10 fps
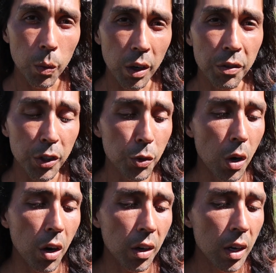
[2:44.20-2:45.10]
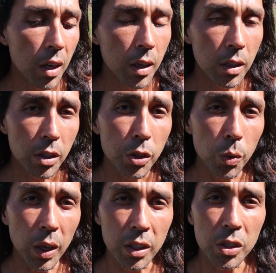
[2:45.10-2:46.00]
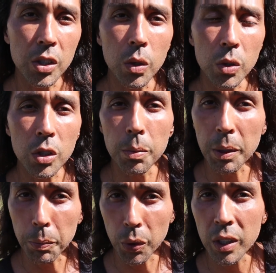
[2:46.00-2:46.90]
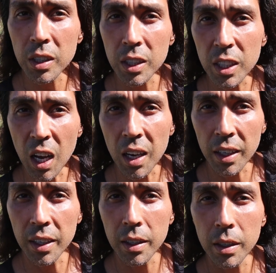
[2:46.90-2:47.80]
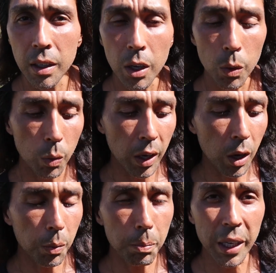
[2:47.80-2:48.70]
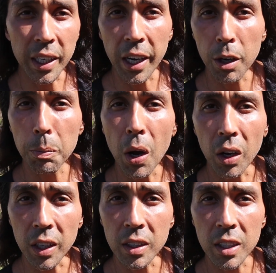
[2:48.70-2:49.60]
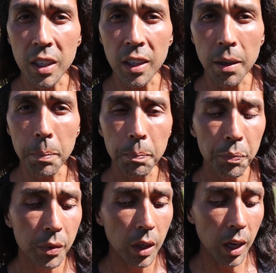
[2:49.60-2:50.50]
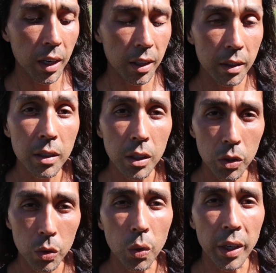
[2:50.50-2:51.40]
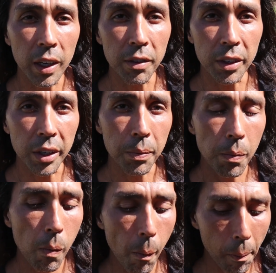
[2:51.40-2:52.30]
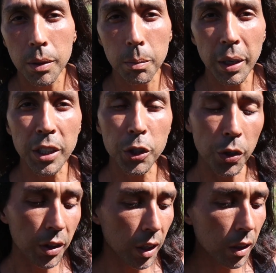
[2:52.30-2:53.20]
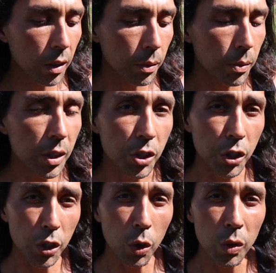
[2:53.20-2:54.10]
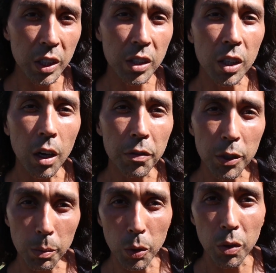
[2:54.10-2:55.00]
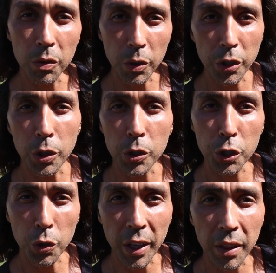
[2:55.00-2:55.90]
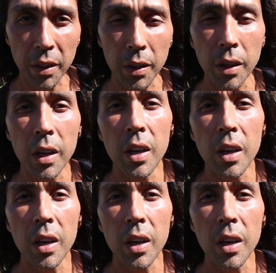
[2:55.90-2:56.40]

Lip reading: wherever you are. You want the stones to be pretty solid without big air pockets in them and quite heavy. Make sure that the stone is comfortable for your strength